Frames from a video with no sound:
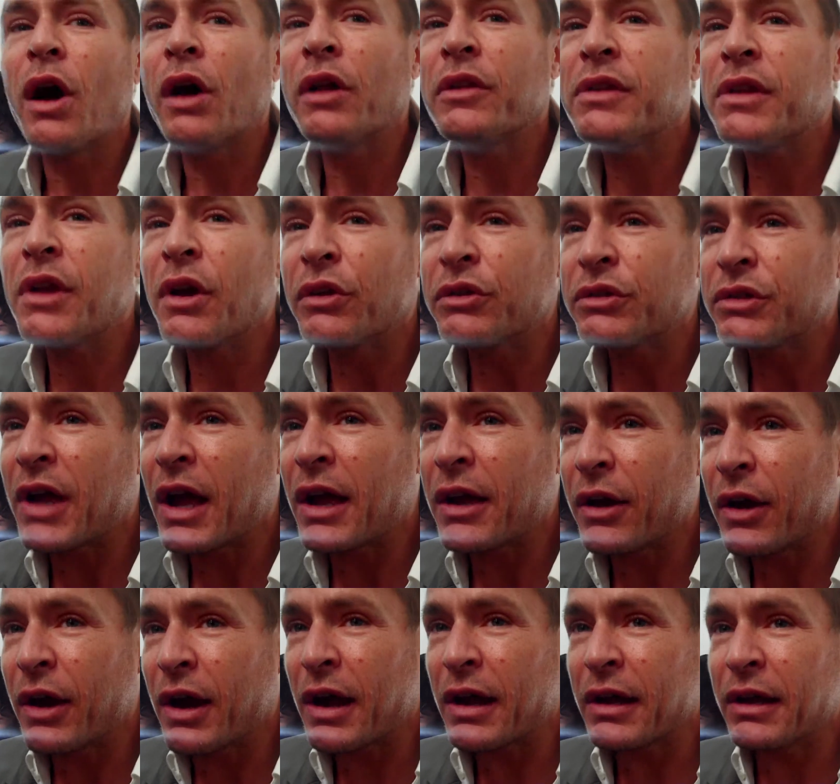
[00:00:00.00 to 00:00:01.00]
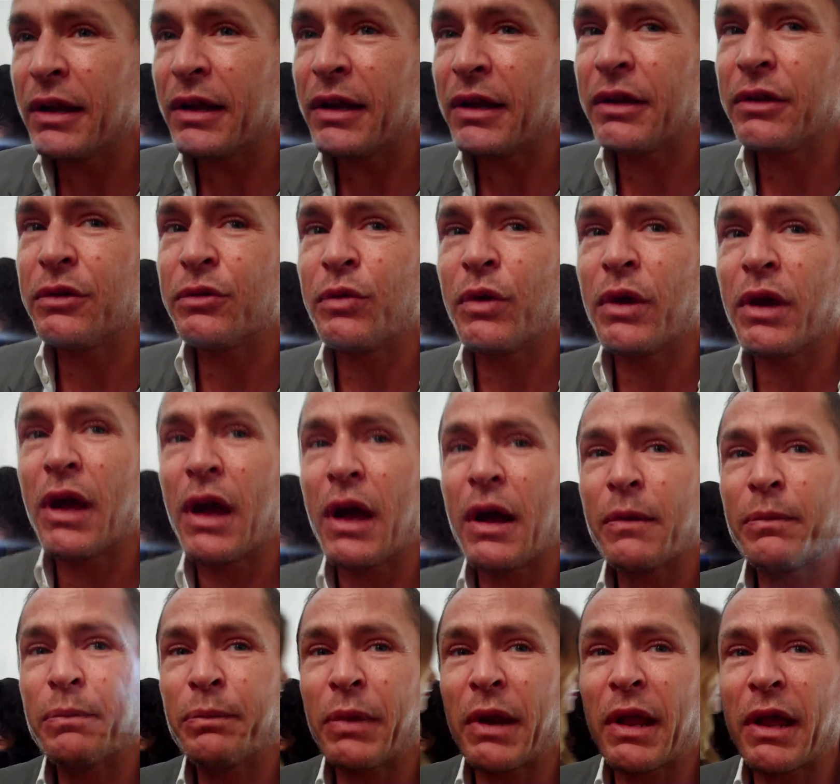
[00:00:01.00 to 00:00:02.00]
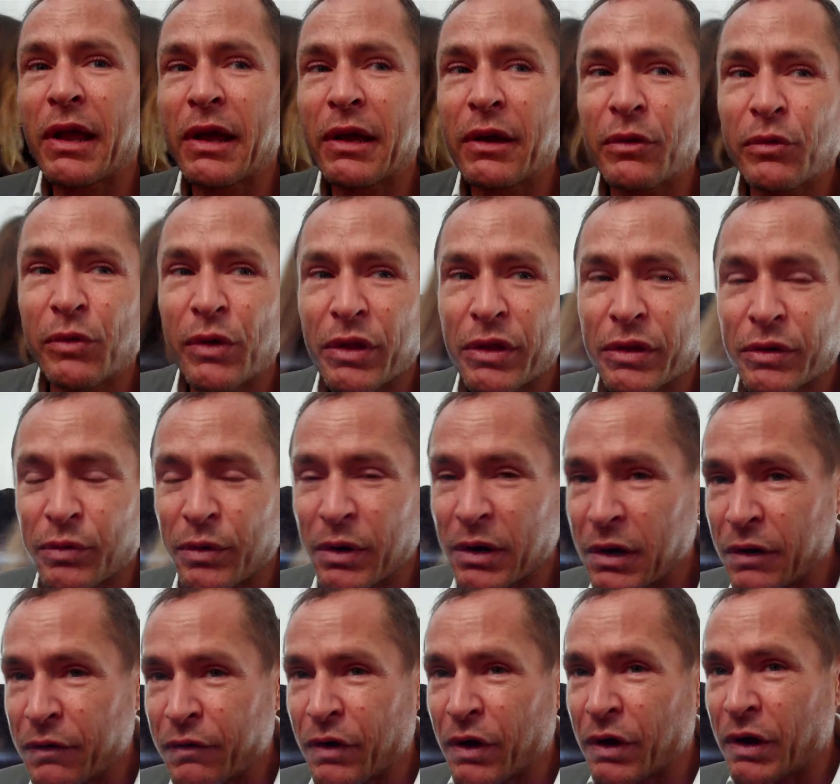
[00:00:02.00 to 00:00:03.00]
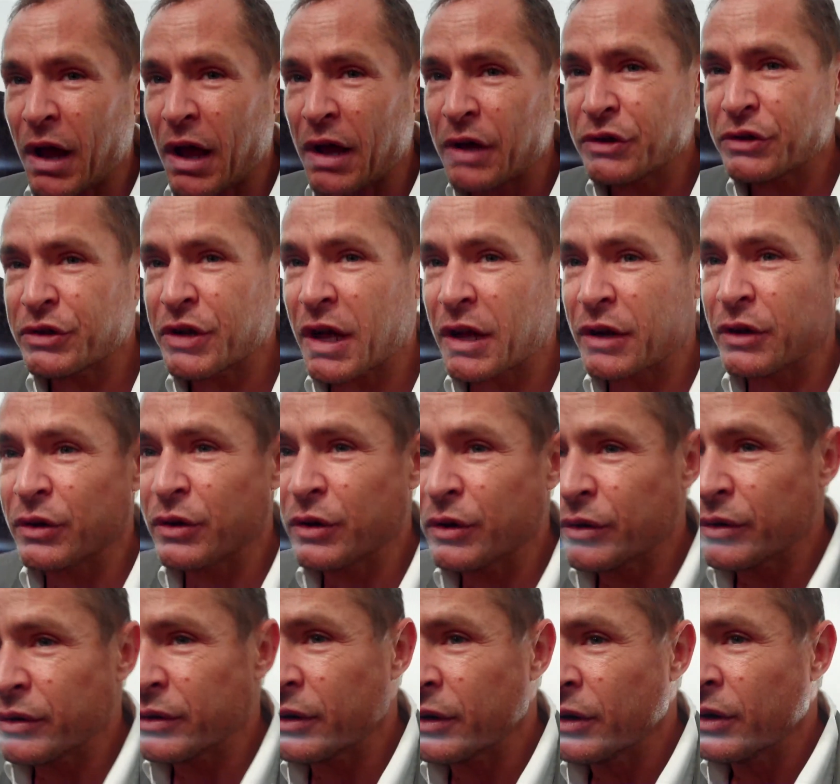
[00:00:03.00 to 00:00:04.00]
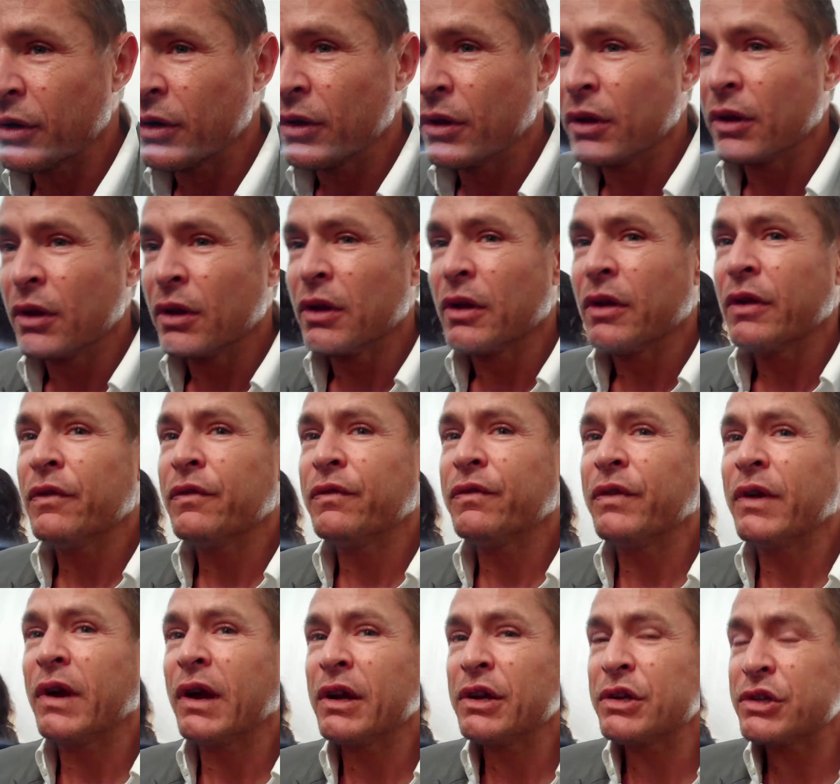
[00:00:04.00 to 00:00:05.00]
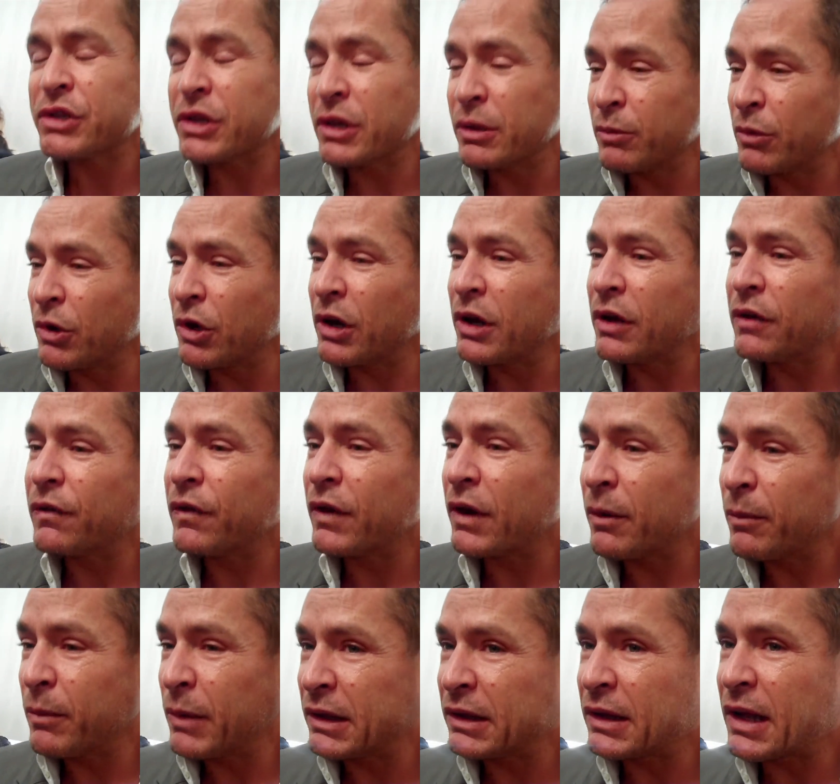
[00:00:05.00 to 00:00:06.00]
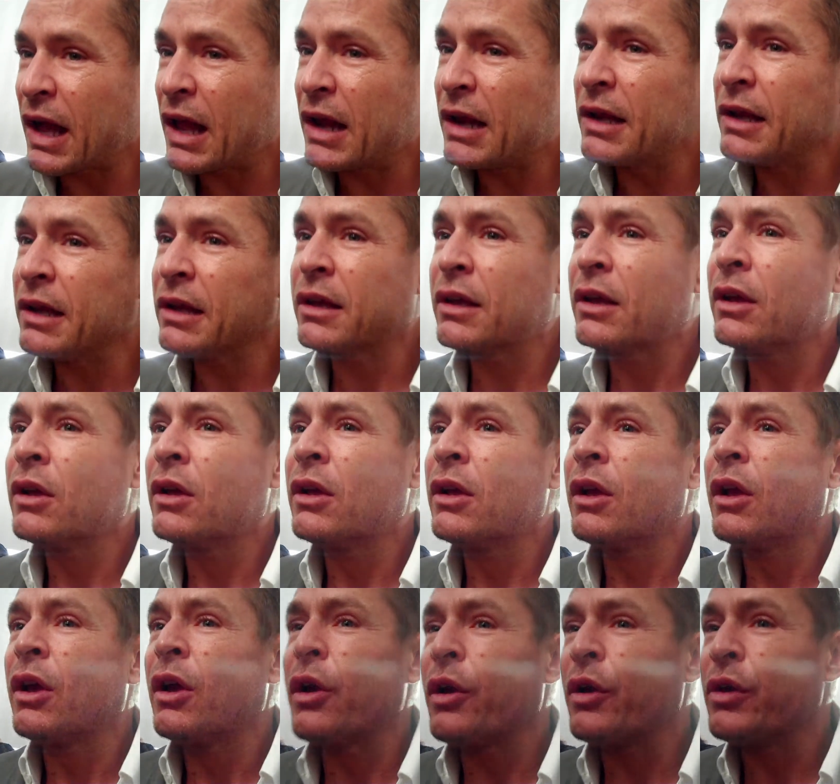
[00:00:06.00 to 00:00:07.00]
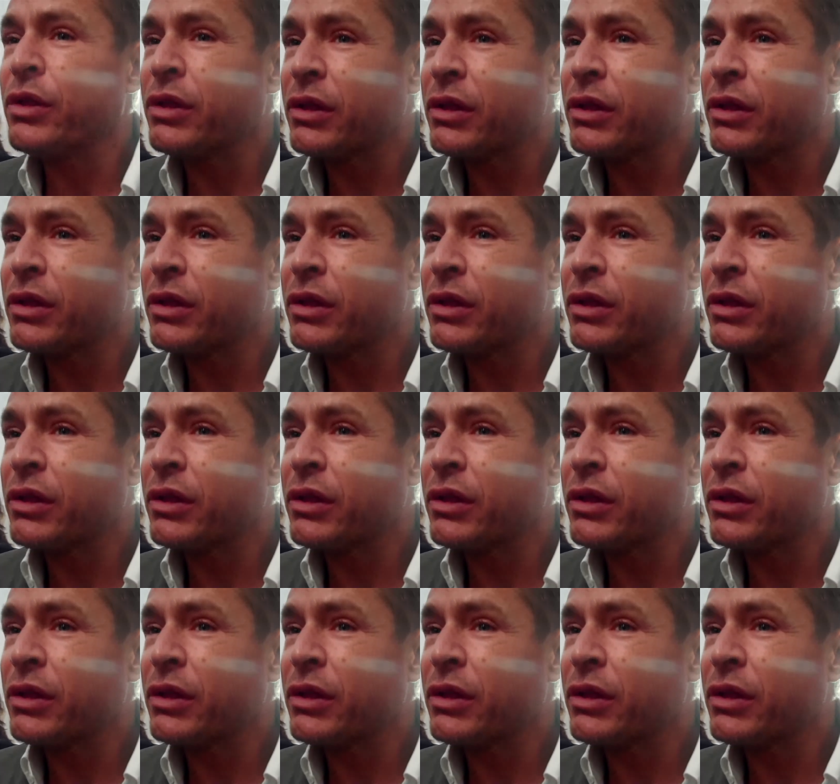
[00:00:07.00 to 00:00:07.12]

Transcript: On the entire eyelid, we are playing with 3 different eyeshadows. Very shimmery, very metallic. A